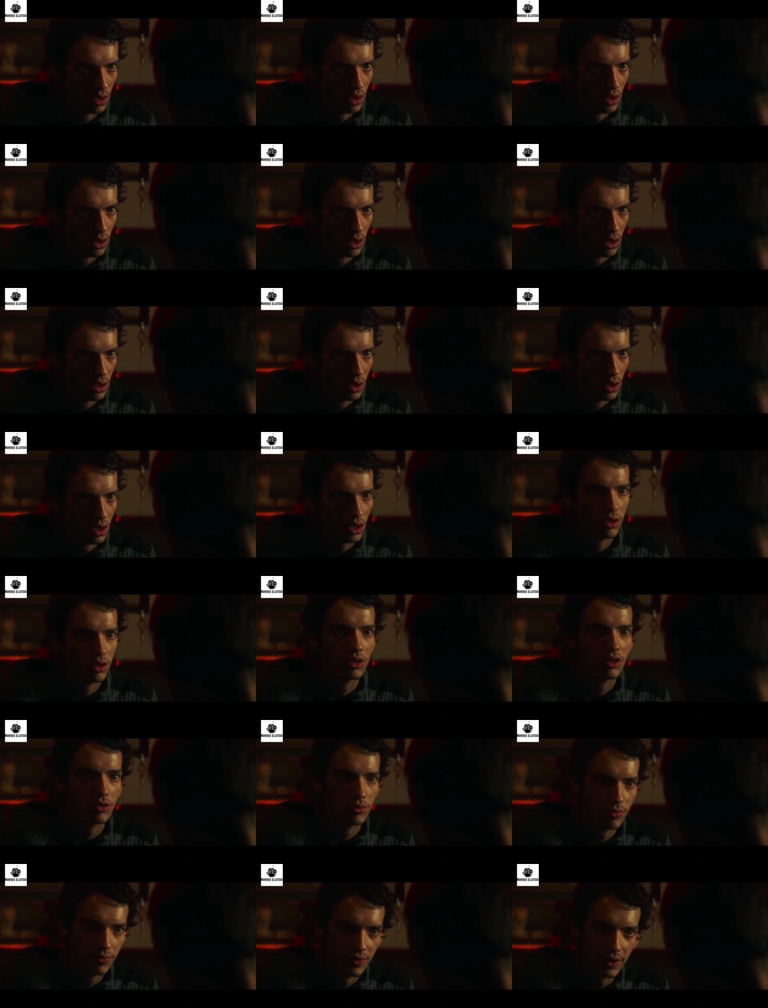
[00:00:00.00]
saying that he
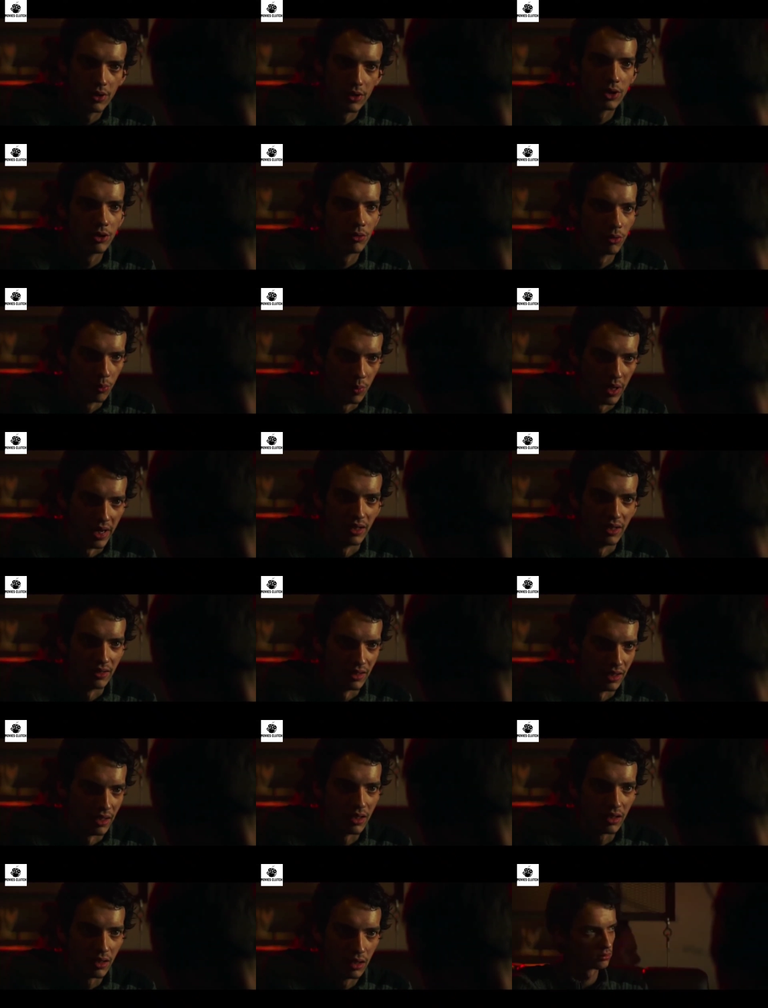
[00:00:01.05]
doesn't want to be like his
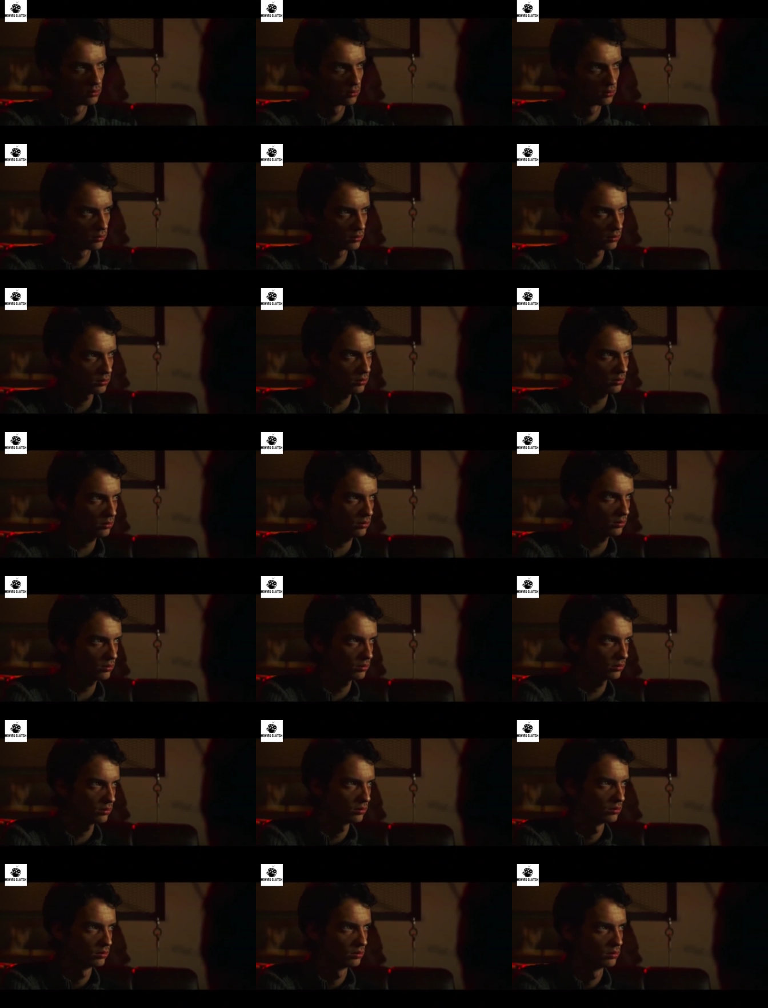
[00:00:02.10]
father. Ethan
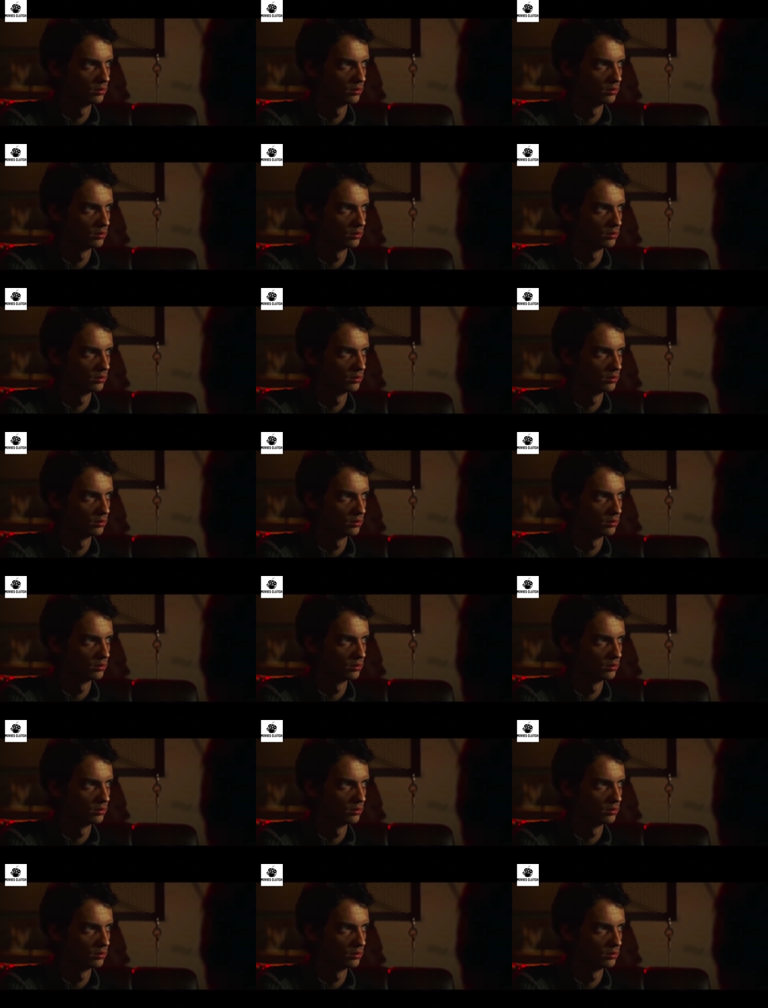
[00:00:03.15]
hates